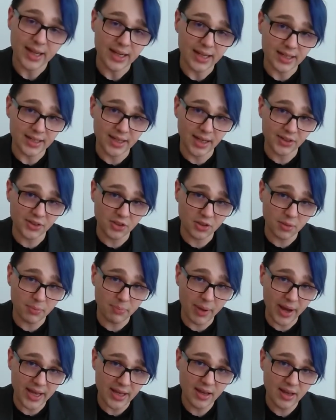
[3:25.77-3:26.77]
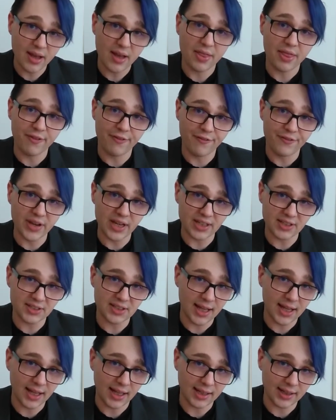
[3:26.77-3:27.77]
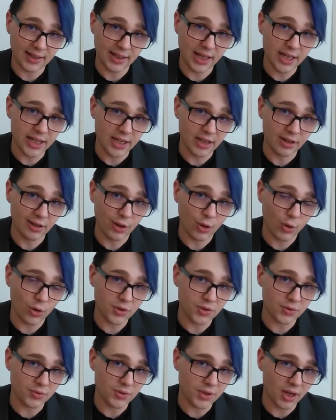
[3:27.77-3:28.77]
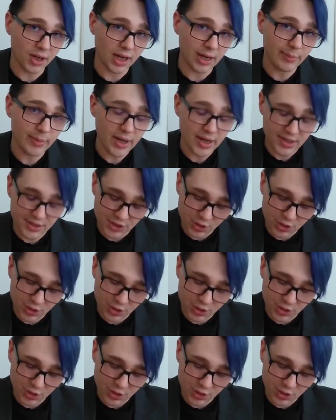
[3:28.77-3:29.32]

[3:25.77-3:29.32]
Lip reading: It doesn't obey the fixed linear laws of time,